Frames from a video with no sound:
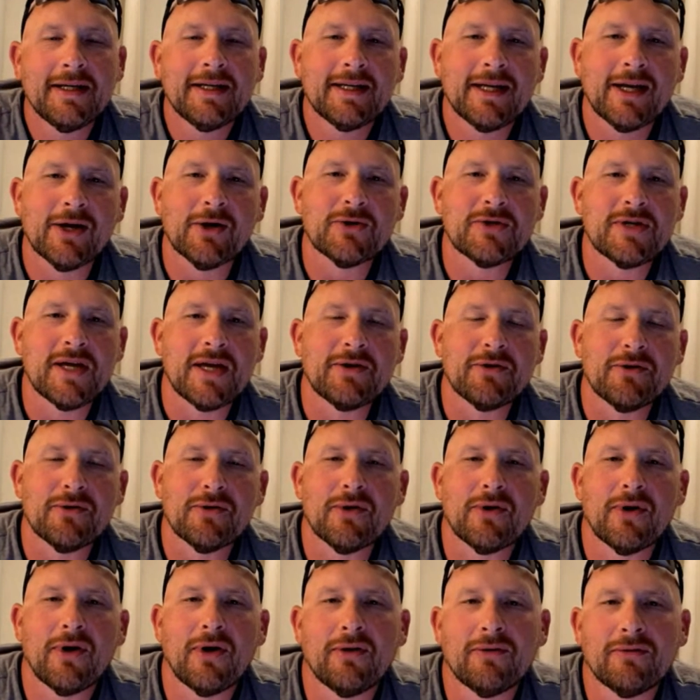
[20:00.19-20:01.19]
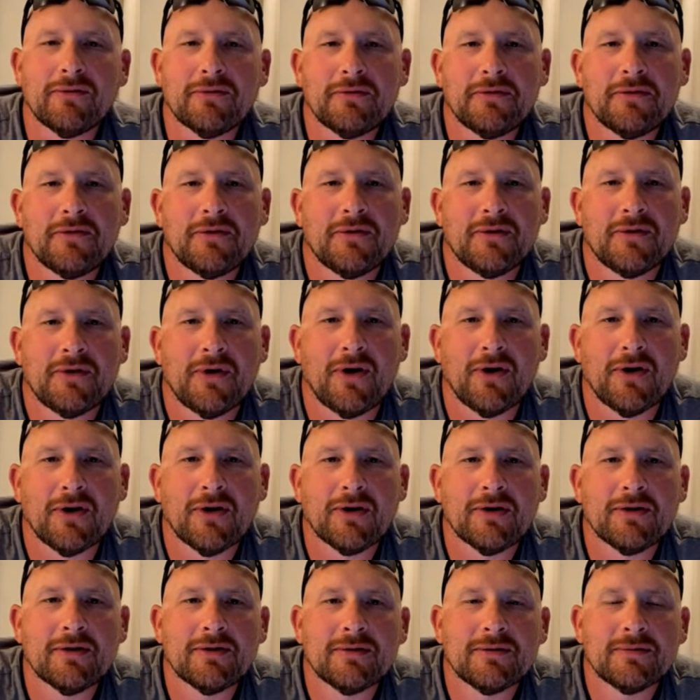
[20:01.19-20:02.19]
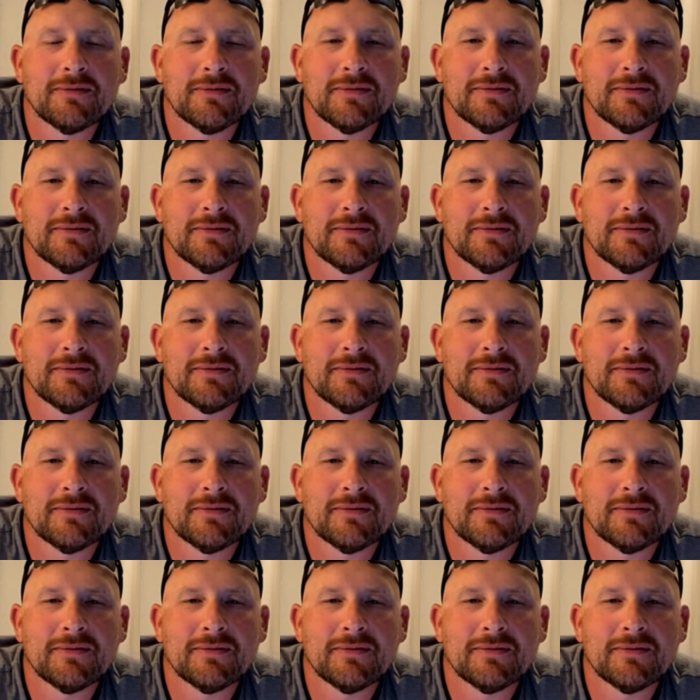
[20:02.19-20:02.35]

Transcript: caretaker of our